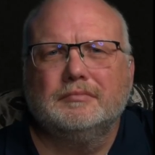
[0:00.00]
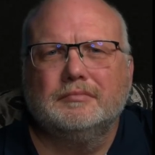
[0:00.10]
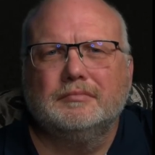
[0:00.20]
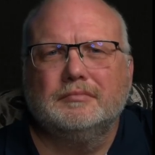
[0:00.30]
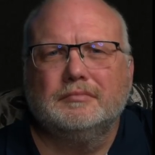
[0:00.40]

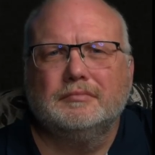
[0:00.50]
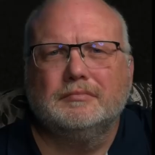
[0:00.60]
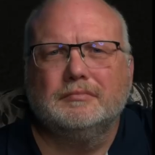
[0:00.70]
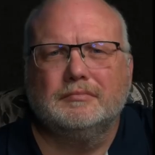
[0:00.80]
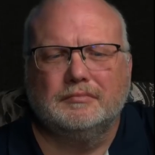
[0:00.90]

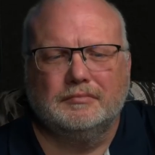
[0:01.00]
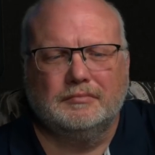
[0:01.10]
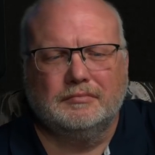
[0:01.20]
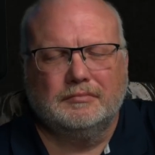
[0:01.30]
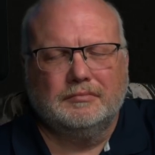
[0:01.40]

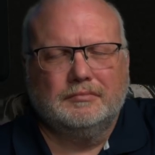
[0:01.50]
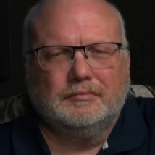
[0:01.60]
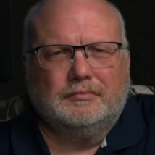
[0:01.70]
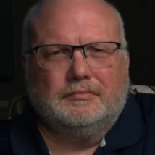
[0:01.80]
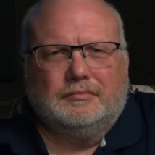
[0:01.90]

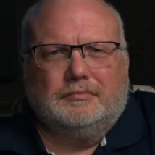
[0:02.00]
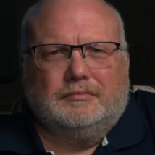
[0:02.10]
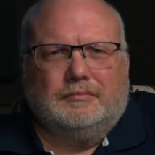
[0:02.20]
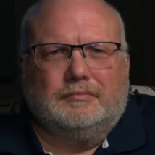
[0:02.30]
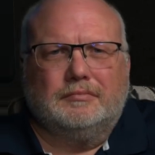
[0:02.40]

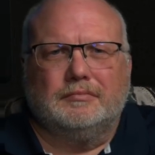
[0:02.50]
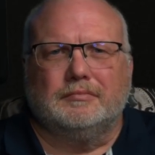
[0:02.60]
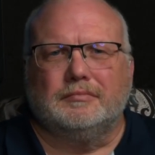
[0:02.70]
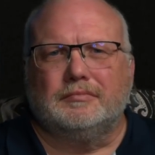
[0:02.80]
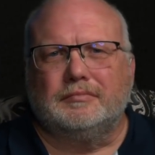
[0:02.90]

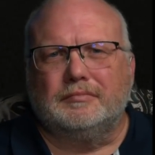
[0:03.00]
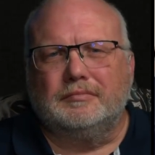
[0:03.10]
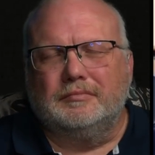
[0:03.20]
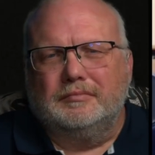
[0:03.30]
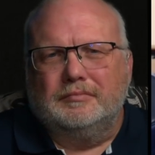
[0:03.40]

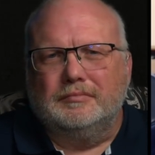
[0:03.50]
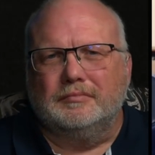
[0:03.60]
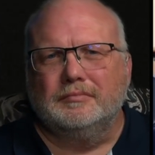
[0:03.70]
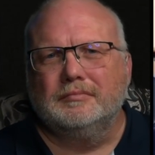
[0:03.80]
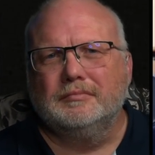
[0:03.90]

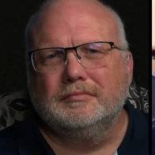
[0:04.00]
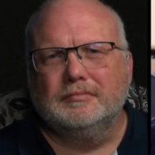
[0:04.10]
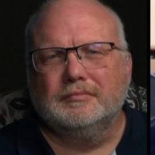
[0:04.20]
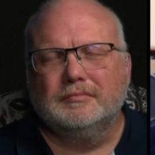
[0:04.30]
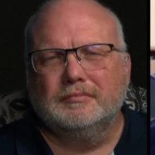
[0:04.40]
(not speaking)